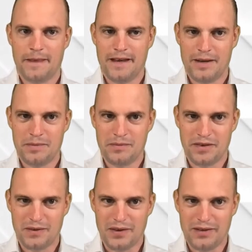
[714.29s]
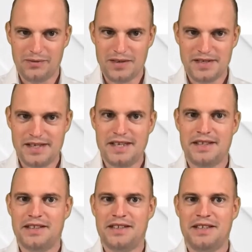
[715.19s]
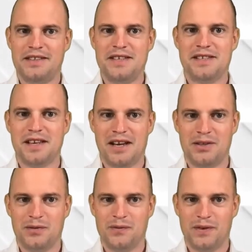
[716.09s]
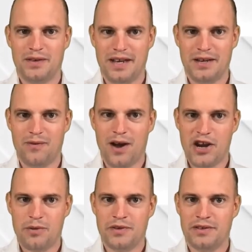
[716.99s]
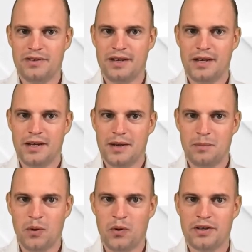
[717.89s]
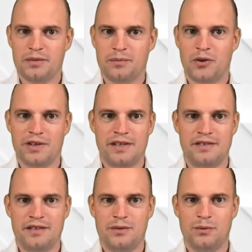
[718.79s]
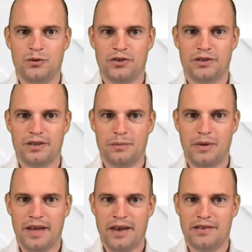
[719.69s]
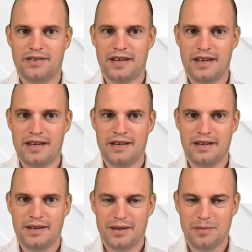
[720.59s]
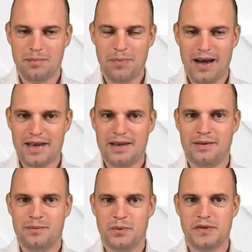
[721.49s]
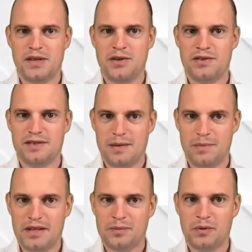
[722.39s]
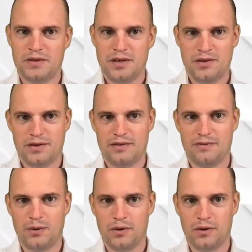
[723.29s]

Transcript: And we see that in this kind of environment, more and more institutional players, they buy positions, they build positions